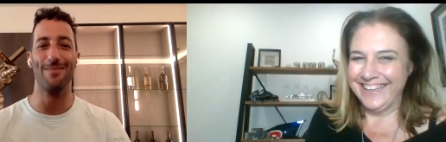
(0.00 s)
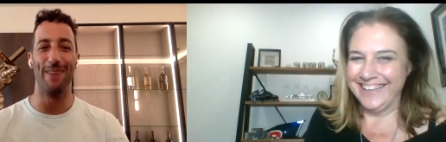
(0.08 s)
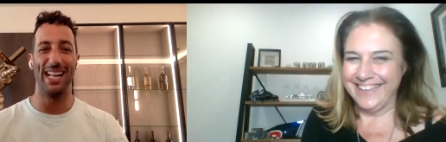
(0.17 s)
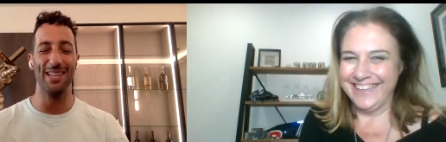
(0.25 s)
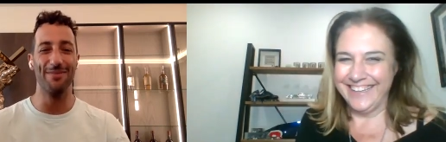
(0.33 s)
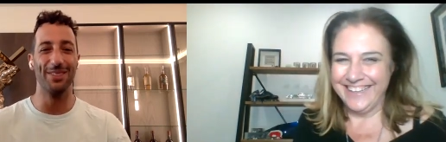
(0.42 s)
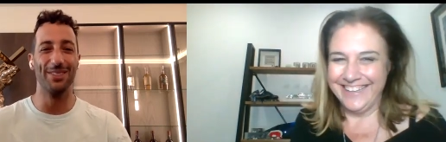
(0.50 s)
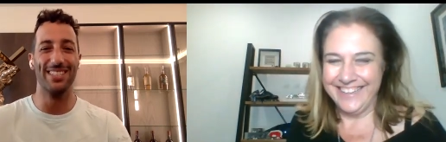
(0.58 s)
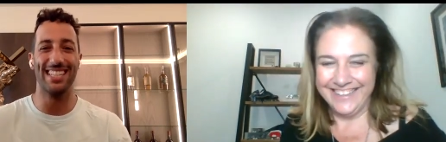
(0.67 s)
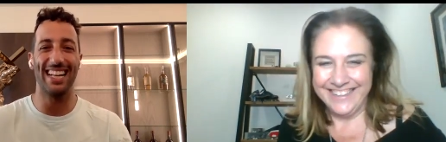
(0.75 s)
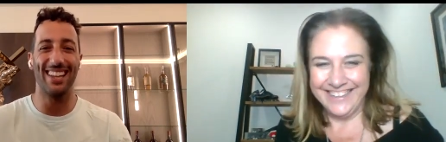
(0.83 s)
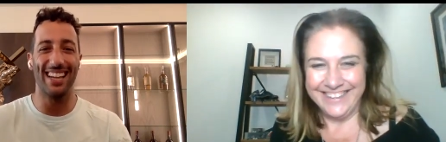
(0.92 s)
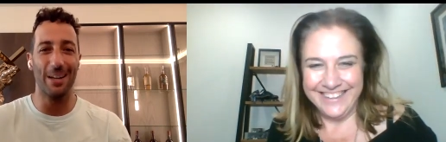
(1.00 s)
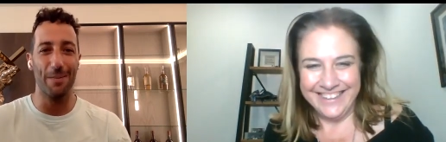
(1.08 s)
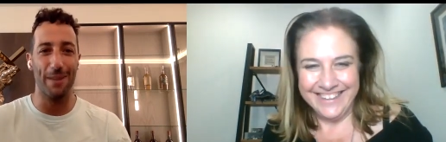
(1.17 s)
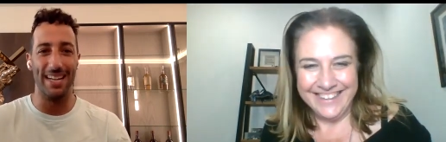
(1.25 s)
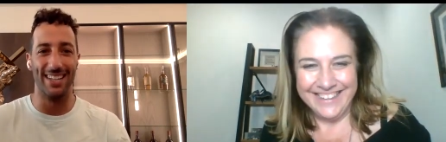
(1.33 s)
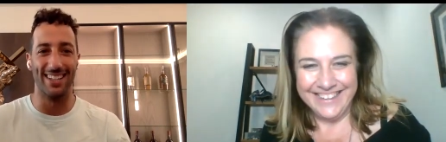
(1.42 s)
Speaker 1: Malibu, is that
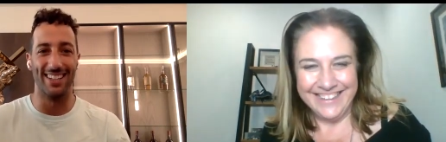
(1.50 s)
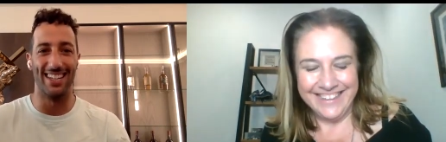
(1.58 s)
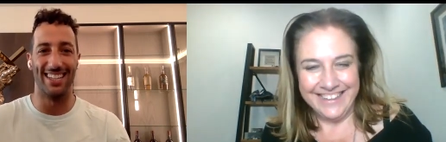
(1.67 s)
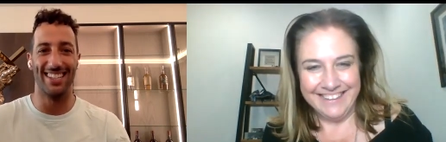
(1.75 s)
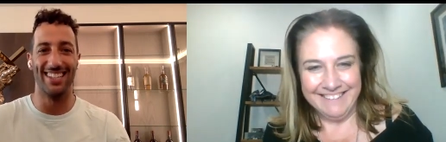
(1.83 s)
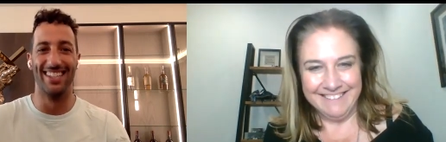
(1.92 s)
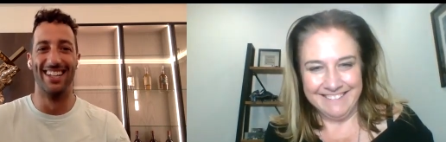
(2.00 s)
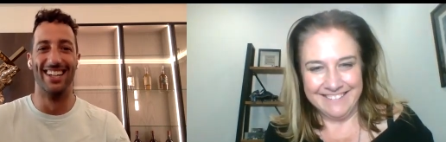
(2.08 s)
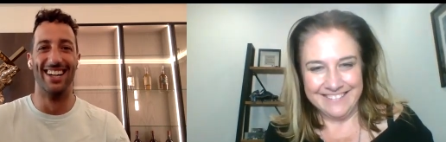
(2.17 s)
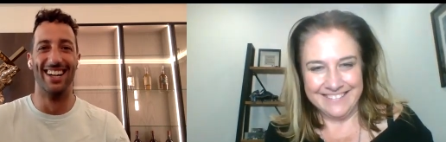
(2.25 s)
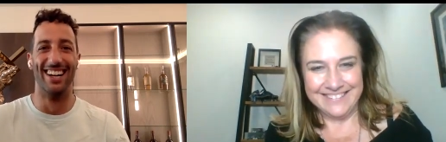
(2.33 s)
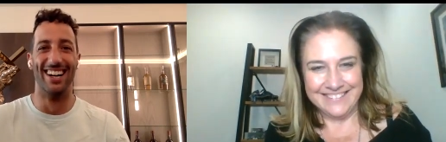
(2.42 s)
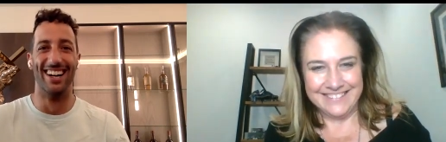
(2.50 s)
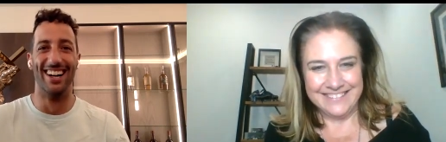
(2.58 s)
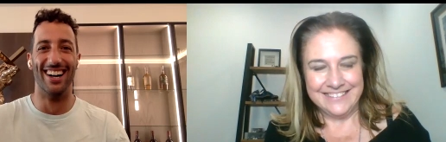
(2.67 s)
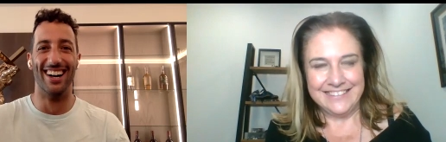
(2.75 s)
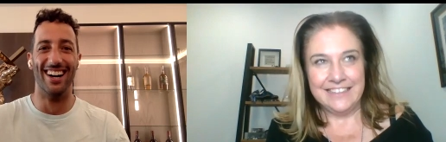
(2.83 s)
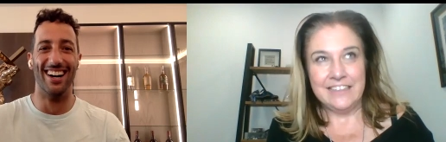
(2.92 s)
like a pina colada?
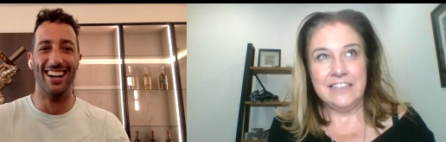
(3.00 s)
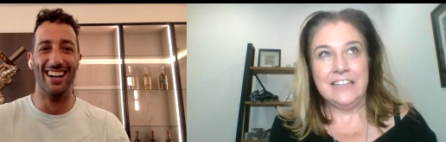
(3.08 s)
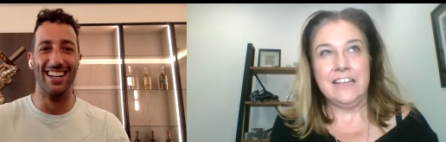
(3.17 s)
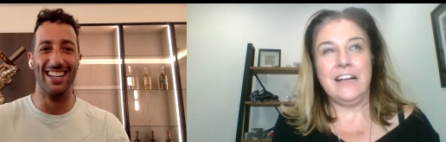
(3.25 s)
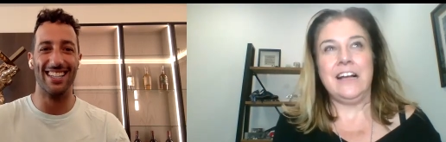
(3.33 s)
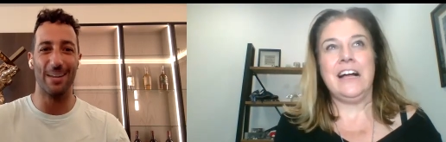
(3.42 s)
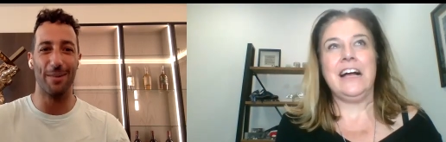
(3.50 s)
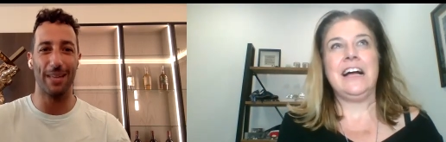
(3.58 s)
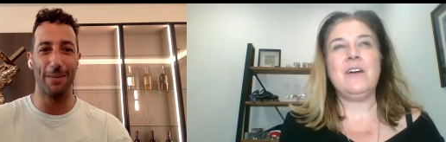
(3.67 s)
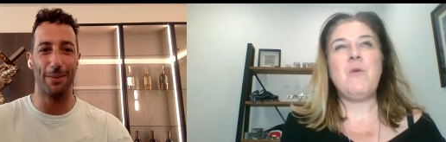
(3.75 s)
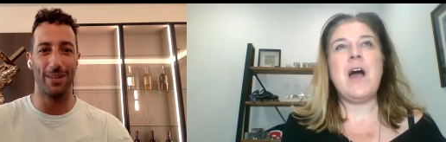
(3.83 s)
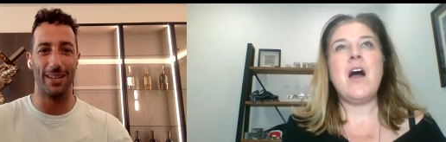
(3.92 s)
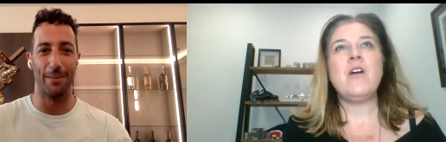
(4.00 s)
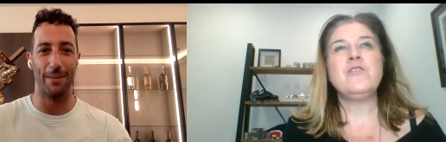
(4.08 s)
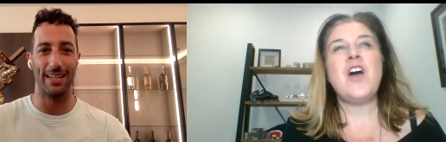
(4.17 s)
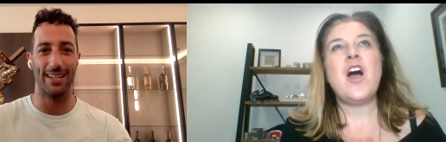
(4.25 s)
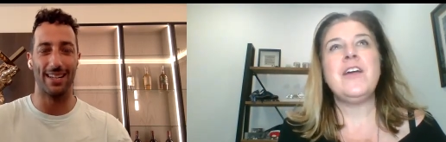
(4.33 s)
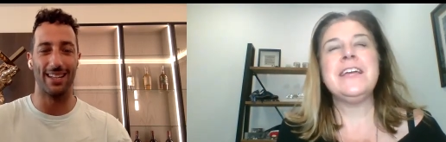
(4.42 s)
Speaker 2: Uh, well,
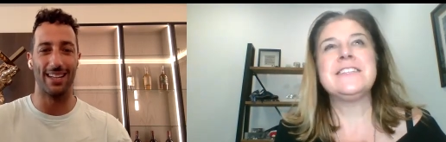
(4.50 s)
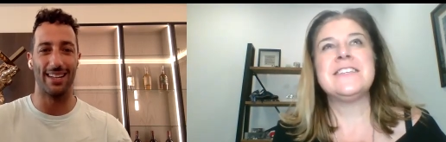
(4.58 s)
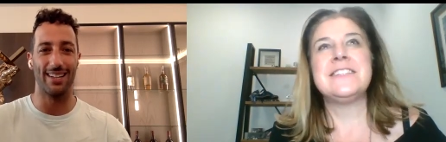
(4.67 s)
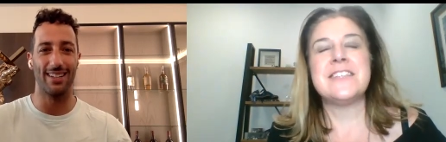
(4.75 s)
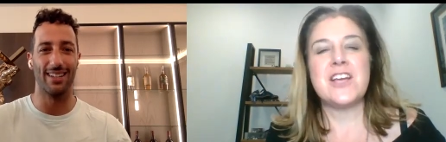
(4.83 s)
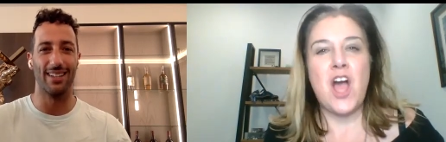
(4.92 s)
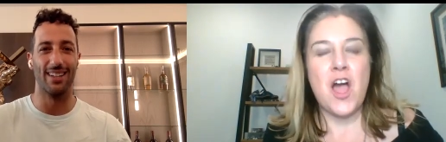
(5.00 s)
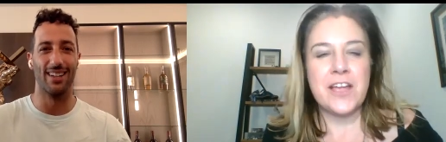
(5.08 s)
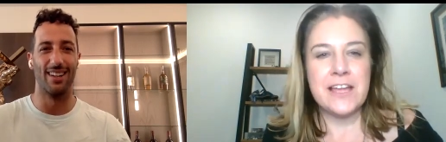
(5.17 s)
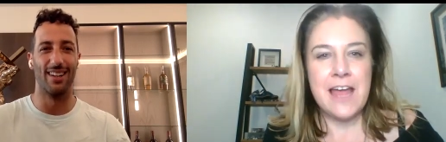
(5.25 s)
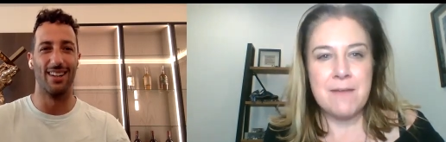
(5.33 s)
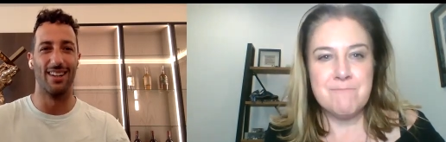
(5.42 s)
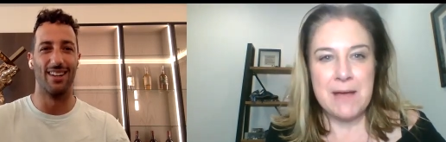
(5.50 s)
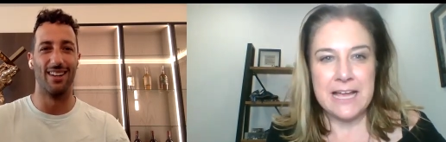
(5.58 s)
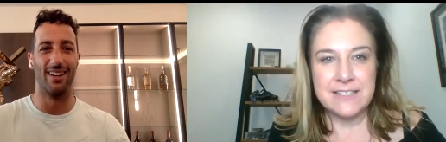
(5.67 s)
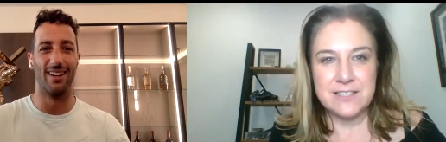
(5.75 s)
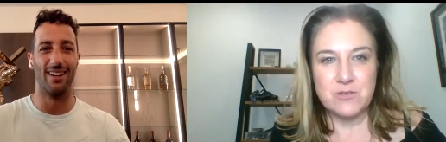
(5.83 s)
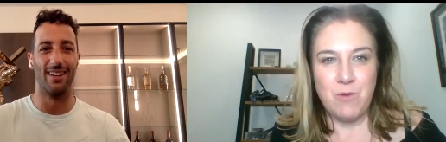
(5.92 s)
no, it's, it's, a
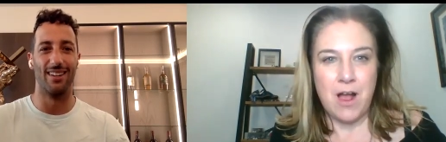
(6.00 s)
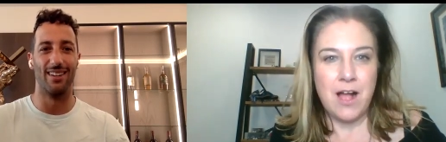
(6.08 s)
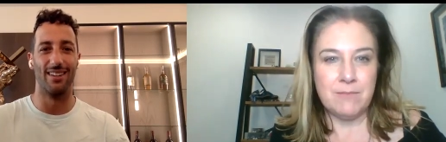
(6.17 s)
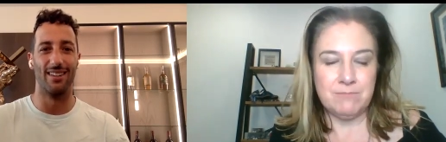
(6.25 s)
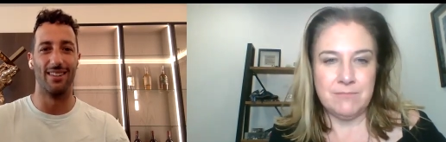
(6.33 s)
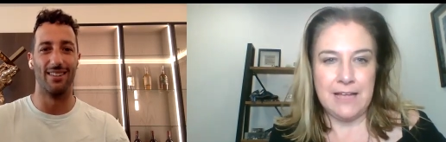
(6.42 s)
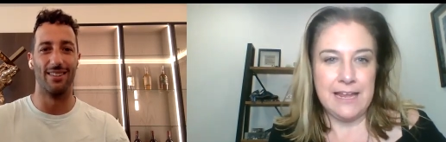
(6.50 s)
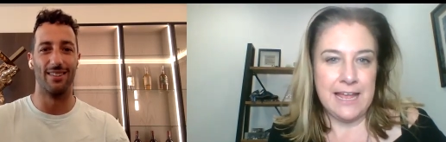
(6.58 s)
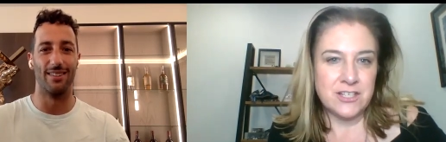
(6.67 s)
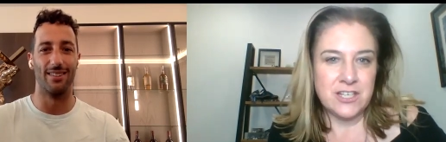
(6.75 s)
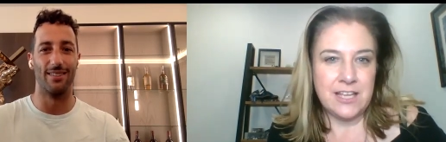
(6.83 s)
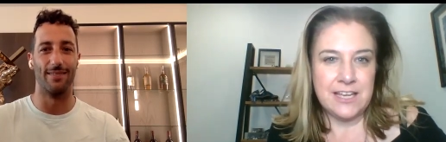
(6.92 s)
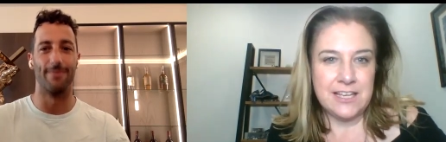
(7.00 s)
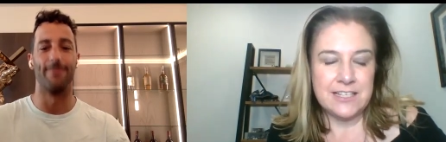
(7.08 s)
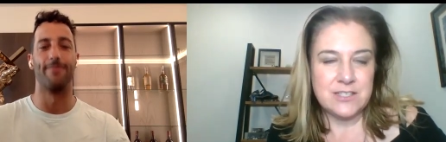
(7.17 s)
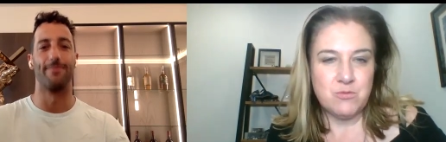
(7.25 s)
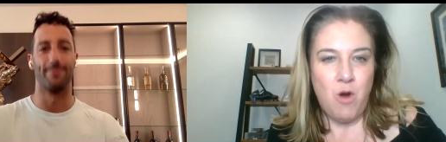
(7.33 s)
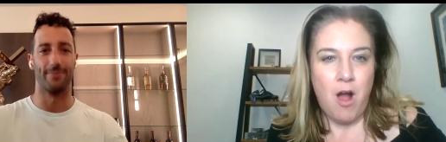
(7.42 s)
coconut-based rum, and actually,
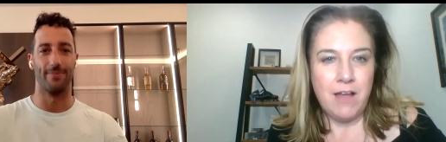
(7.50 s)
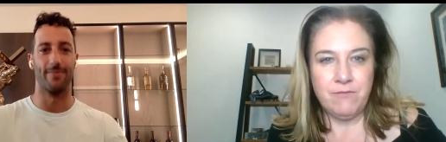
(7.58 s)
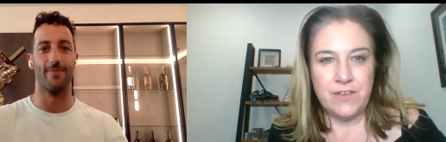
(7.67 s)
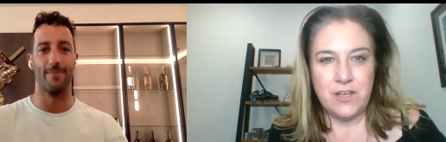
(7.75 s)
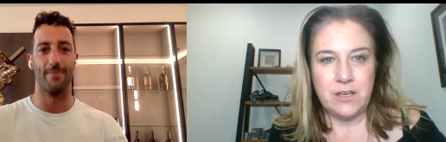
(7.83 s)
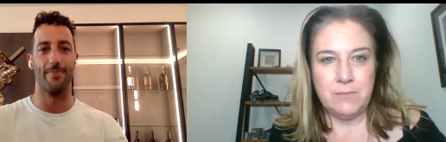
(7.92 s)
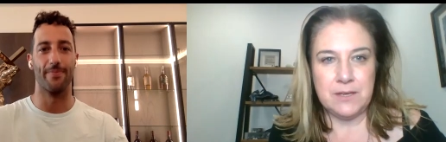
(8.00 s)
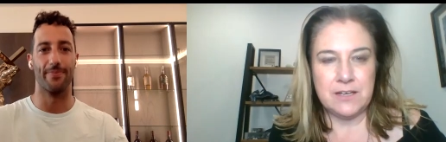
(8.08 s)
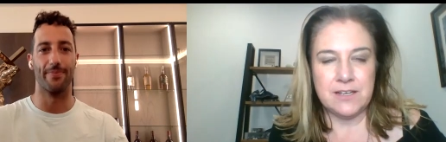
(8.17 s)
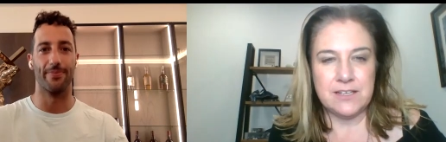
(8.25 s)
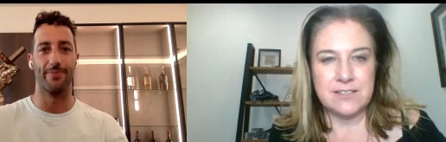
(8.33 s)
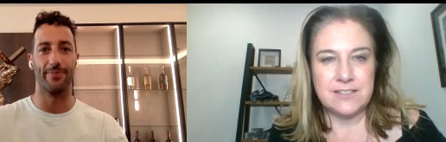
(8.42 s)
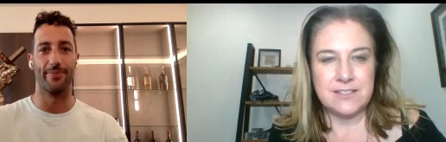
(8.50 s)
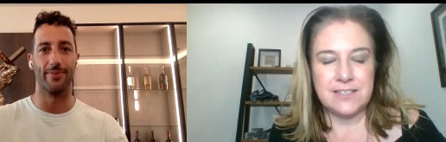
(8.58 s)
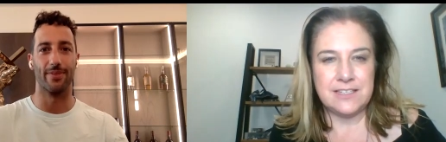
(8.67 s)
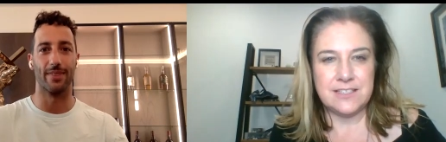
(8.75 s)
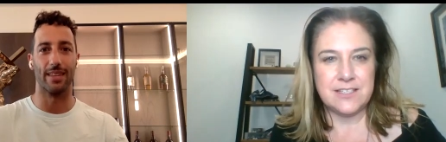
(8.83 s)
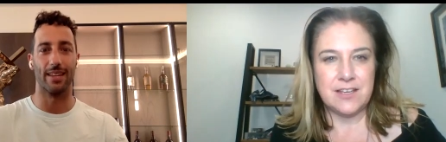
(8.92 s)
it's right for you because
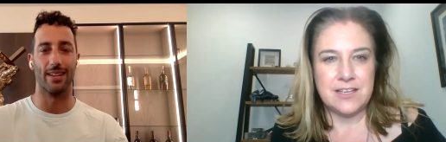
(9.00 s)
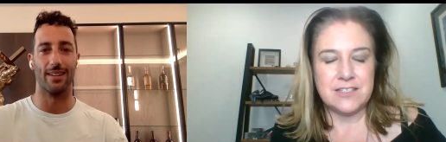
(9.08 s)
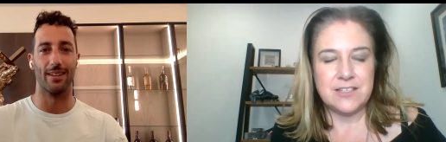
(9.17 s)
its its